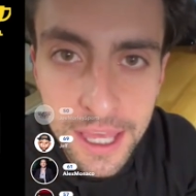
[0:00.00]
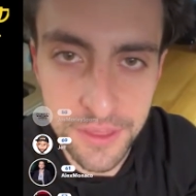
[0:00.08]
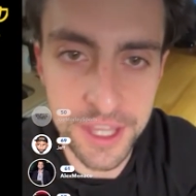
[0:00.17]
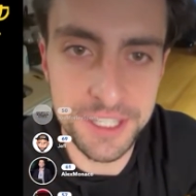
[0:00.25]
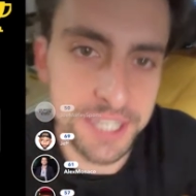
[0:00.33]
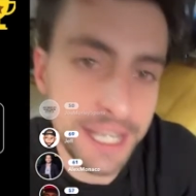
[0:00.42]

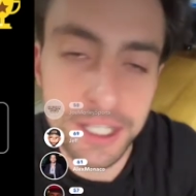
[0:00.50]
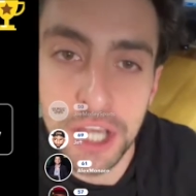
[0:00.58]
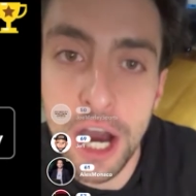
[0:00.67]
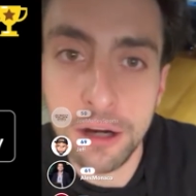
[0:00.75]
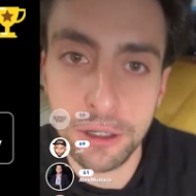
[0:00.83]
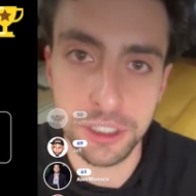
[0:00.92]
the
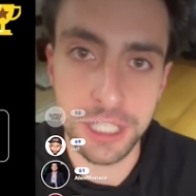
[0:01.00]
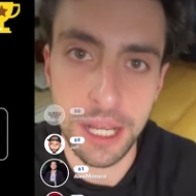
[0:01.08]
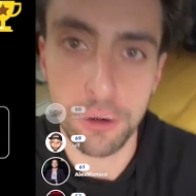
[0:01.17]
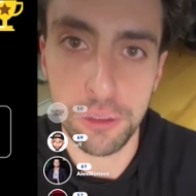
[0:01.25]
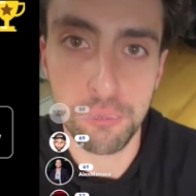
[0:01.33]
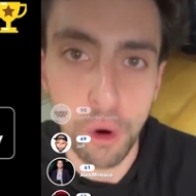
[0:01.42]
TikTokers that
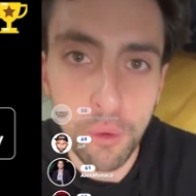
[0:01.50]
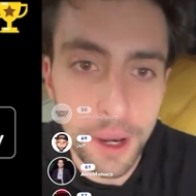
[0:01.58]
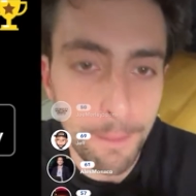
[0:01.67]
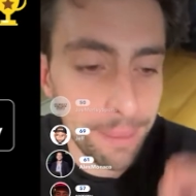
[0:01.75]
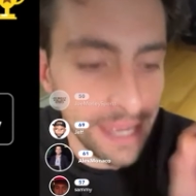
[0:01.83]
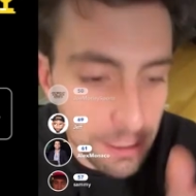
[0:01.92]
are throwing
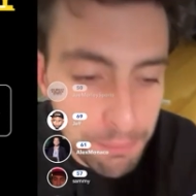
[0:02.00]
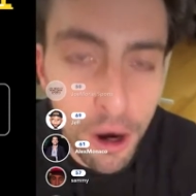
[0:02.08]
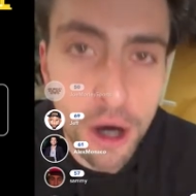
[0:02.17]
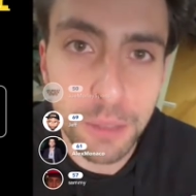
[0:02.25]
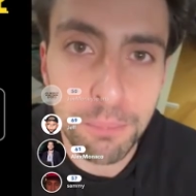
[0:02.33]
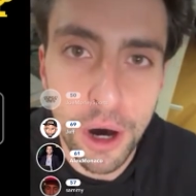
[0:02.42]
a ping pong